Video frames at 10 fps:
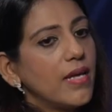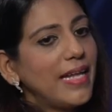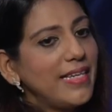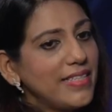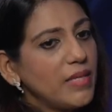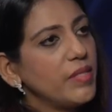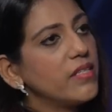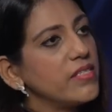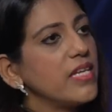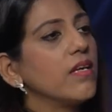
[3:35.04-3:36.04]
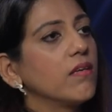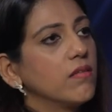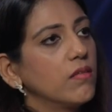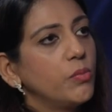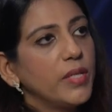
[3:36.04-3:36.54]
anytime in the day,
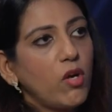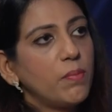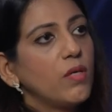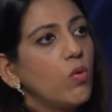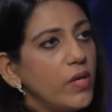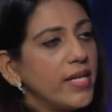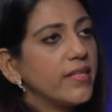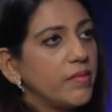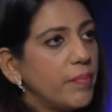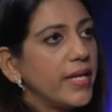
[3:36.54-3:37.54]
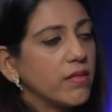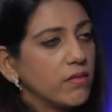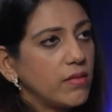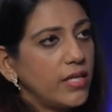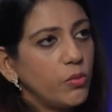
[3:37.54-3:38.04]
you may not be holding that
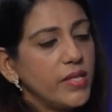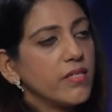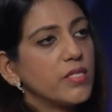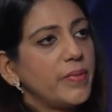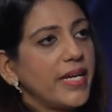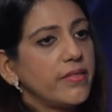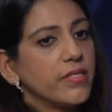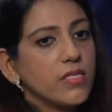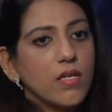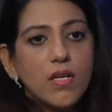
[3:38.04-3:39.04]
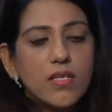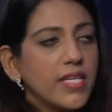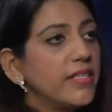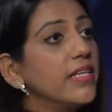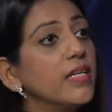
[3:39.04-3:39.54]
pen and doing this practice.
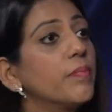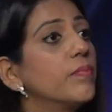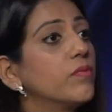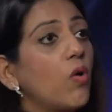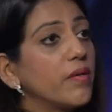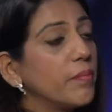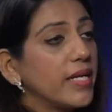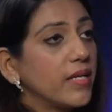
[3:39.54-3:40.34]
Suddenly a thought may